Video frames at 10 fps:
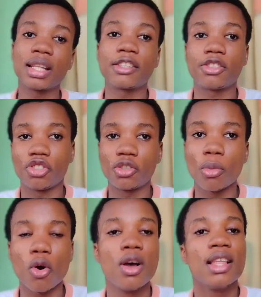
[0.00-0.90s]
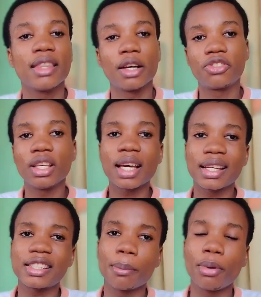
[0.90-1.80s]
light to small. Now
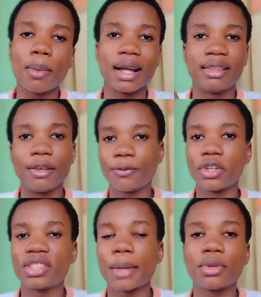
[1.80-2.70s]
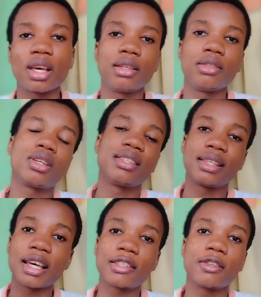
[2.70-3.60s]
incandescent bulb are different types. You
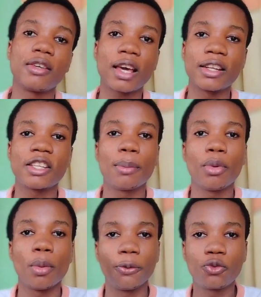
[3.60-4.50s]
can get an incandescent bulb of